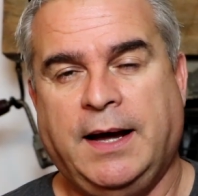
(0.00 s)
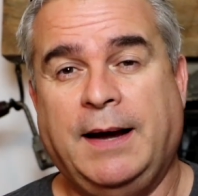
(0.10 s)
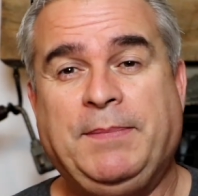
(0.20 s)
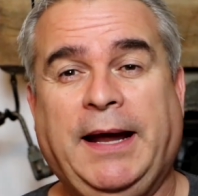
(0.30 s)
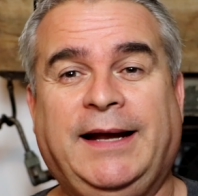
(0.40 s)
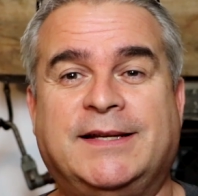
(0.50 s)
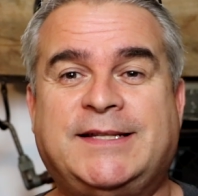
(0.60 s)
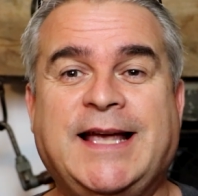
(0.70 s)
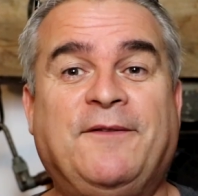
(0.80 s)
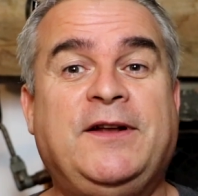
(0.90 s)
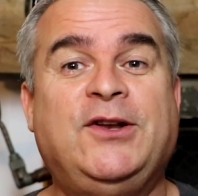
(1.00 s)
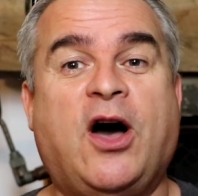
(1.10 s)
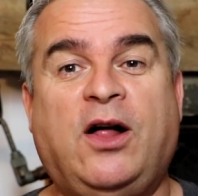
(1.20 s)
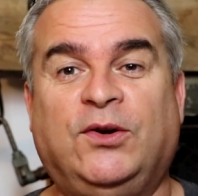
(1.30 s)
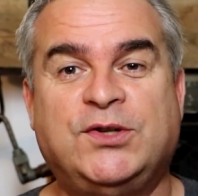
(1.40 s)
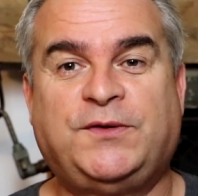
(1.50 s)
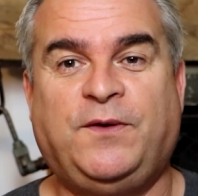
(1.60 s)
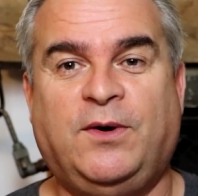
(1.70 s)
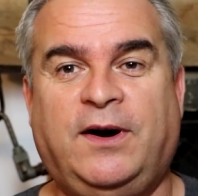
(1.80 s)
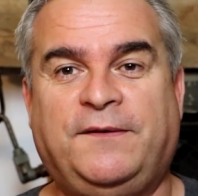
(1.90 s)
I paid $7
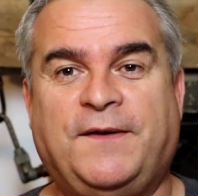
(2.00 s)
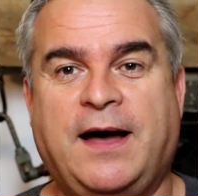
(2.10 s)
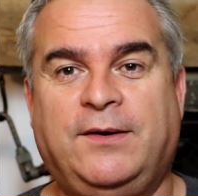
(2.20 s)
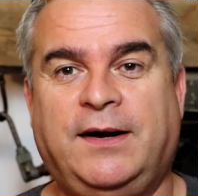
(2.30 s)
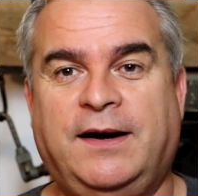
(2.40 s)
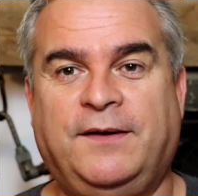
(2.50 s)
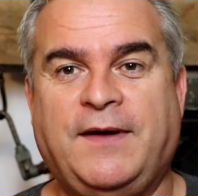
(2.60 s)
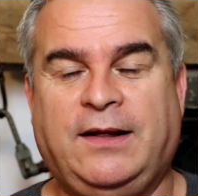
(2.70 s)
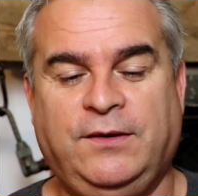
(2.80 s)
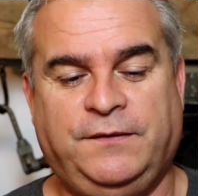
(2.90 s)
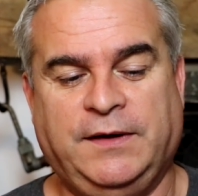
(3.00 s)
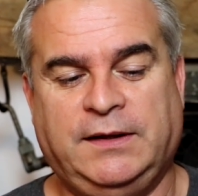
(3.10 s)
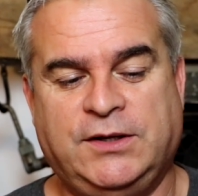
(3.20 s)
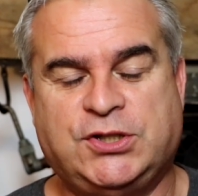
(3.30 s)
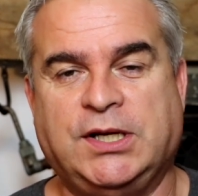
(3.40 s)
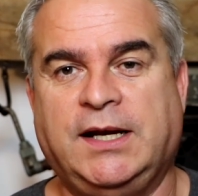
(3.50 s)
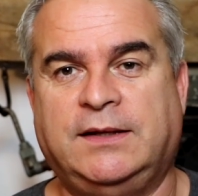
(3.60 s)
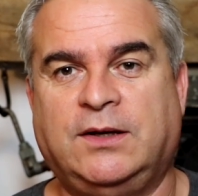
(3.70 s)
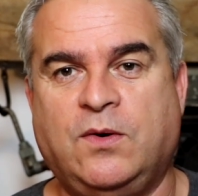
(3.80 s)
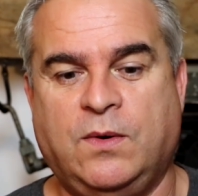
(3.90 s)
for it. Found it at a Value Village sitting
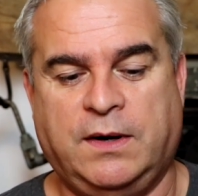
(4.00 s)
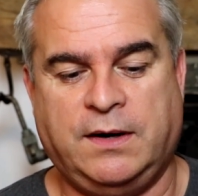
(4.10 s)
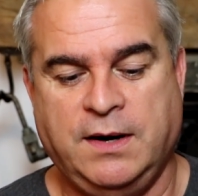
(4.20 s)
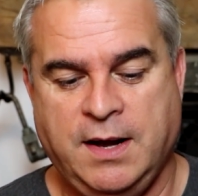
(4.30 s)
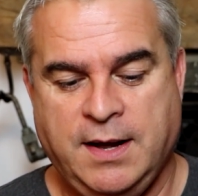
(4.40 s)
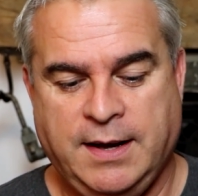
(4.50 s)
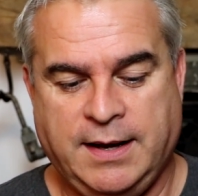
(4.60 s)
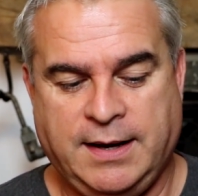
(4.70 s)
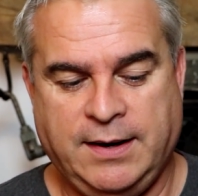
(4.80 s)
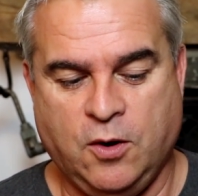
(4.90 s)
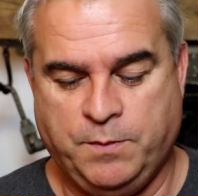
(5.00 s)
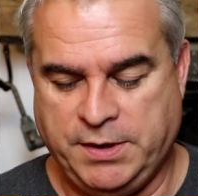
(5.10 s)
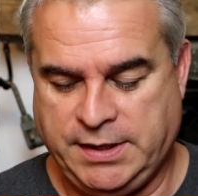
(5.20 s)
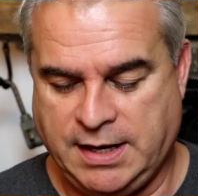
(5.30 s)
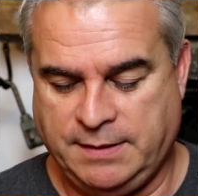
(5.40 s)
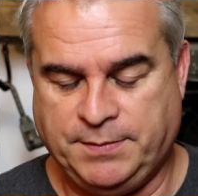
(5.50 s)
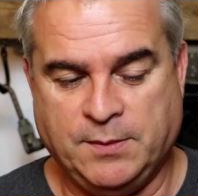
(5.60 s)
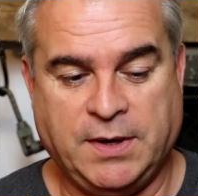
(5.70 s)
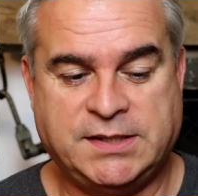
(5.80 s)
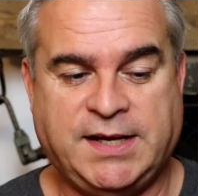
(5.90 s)
in the corner. I opened it up,
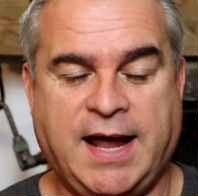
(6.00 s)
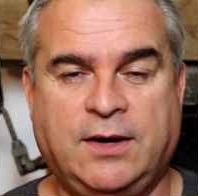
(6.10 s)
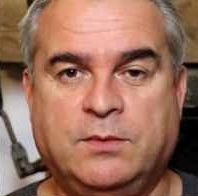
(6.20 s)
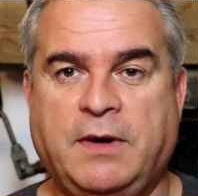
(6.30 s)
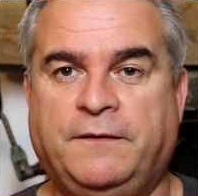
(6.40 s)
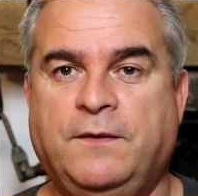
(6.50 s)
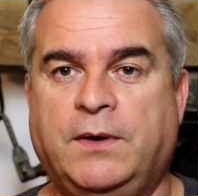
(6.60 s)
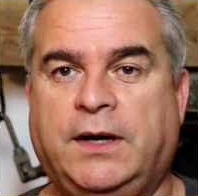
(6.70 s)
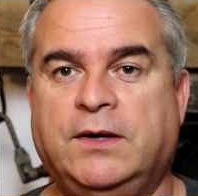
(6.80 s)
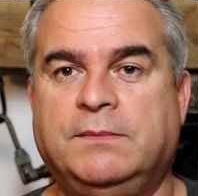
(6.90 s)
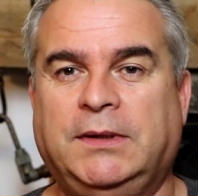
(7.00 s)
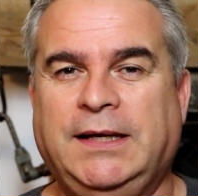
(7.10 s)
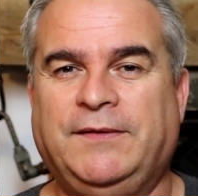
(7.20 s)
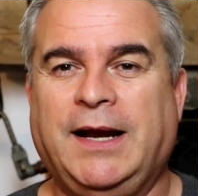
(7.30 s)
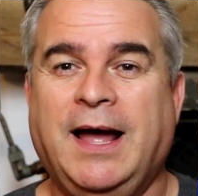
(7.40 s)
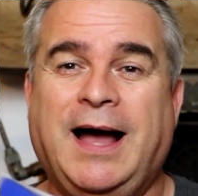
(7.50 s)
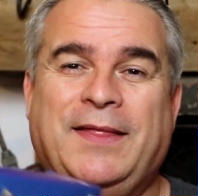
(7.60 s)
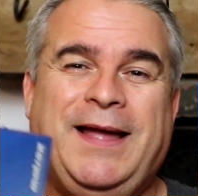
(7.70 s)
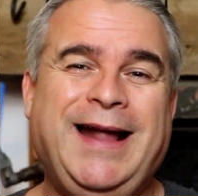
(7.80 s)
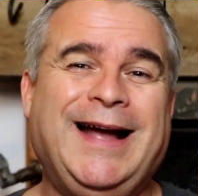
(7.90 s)
and when I scanned it with my phone, I couldn't believe it.
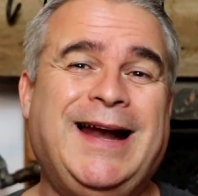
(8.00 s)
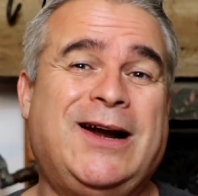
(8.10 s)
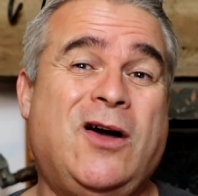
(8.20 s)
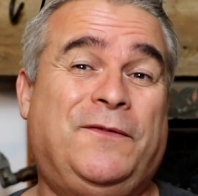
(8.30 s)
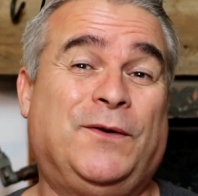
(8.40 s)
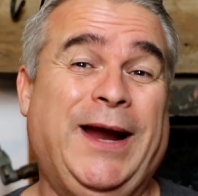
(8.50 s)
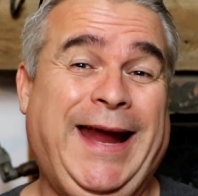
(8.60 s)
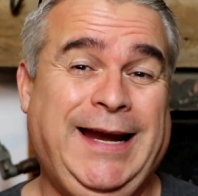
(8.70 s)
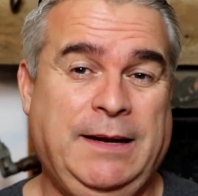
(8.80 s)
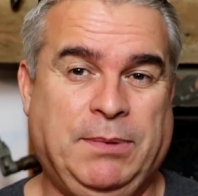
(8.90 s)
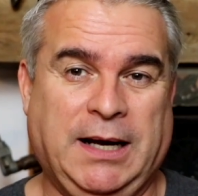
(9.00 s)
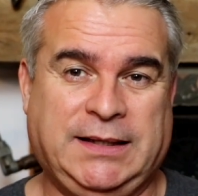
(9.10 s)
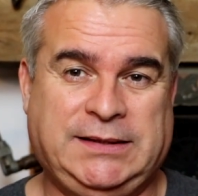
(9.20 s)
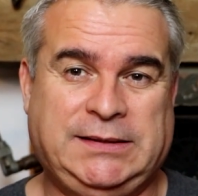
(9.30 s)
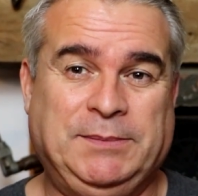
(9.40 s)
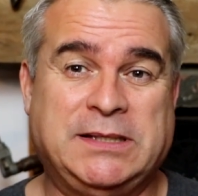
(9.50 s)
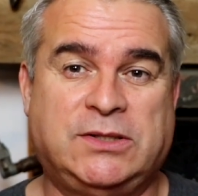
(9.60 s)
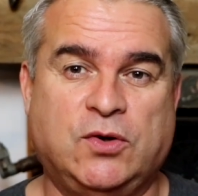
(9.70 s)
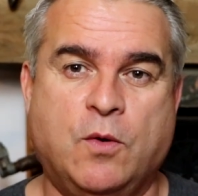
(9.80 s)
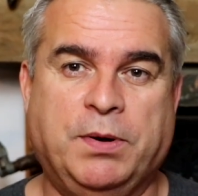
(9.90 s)
I think I got it on for $80 because
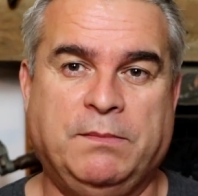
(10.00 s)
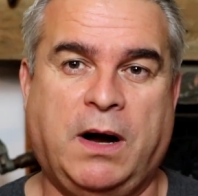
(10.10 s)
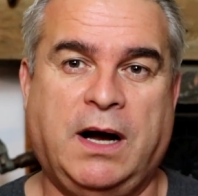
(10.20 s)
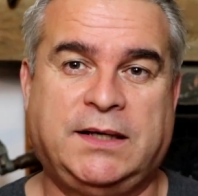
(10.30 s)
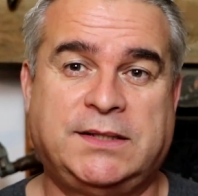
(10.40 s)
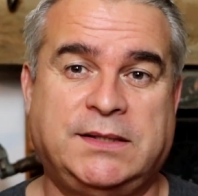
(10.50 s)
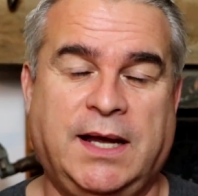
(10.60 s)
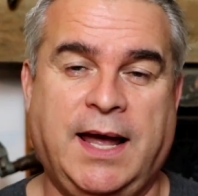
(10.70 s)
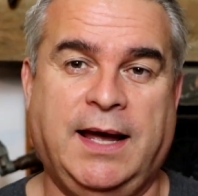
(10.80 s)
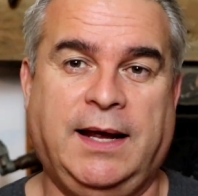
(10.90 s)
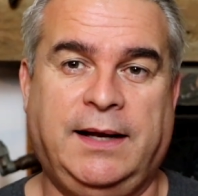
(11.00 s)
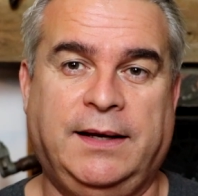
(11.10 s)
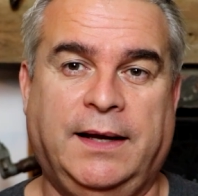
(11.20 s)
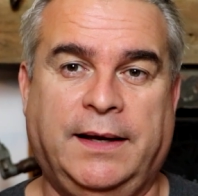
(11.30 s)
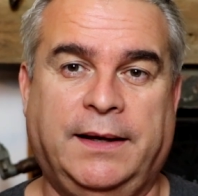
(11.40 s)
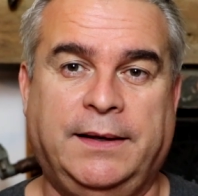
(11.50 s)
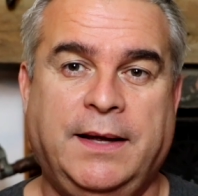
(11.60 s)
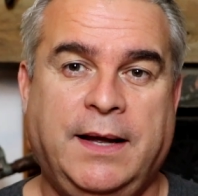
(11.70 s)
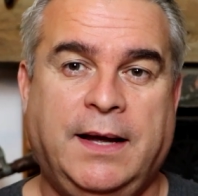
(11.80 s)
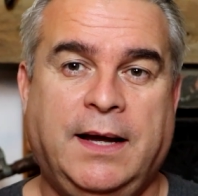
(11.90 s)
it's an open box. And I'm
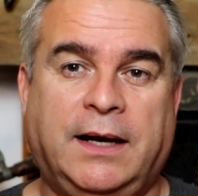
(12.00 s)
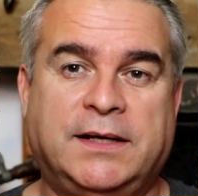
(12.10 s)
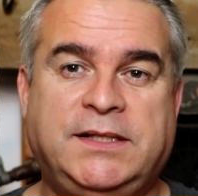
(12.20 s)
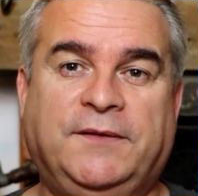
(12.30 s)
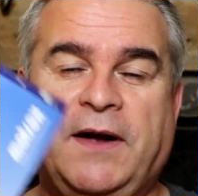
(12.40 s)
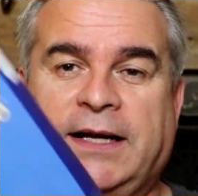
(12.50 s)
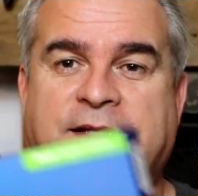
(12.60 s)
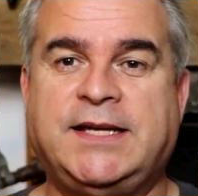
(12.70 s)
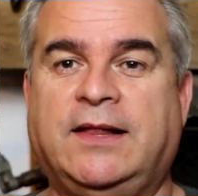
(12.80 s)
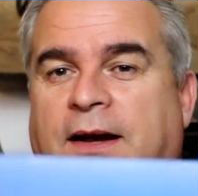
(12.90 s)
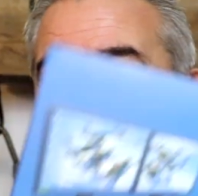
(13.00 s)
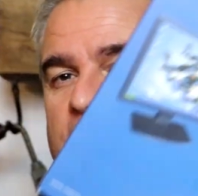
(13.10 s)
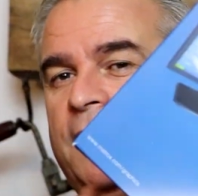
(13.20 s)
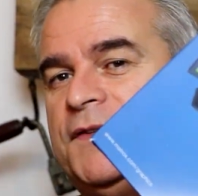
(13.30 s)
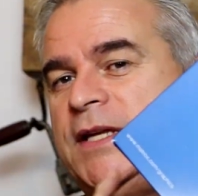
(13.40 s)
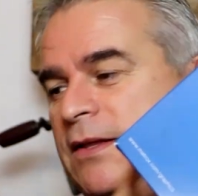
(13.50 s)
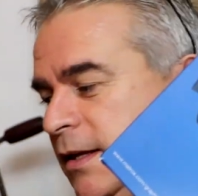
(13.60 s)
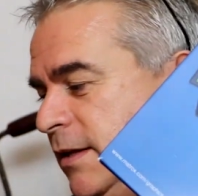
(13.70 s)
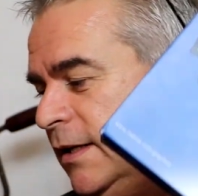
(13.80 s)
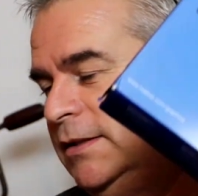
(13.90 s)
going to see if I can sell it. I love selling
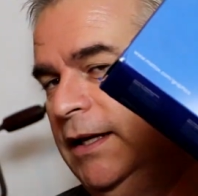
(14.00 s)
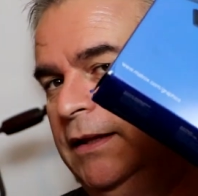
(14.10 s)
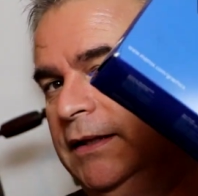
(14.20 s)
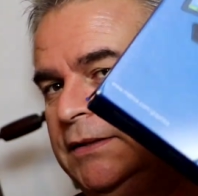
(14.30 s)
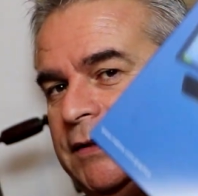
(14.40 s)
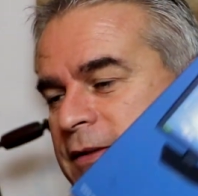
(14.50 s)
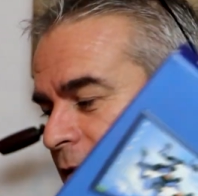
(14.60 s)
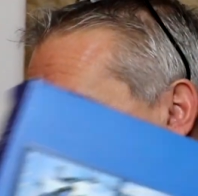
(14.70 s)
things like this.